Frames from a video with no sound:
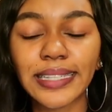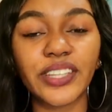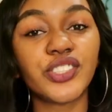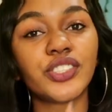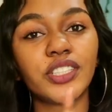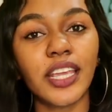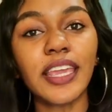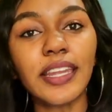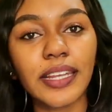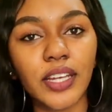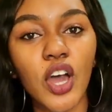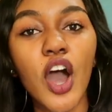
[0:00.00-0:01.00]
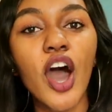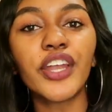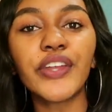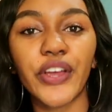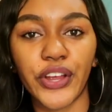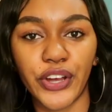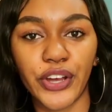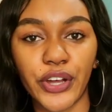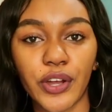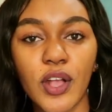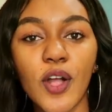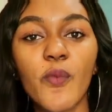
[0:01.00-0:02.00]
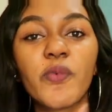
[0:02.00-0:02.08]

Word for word: is cheating on her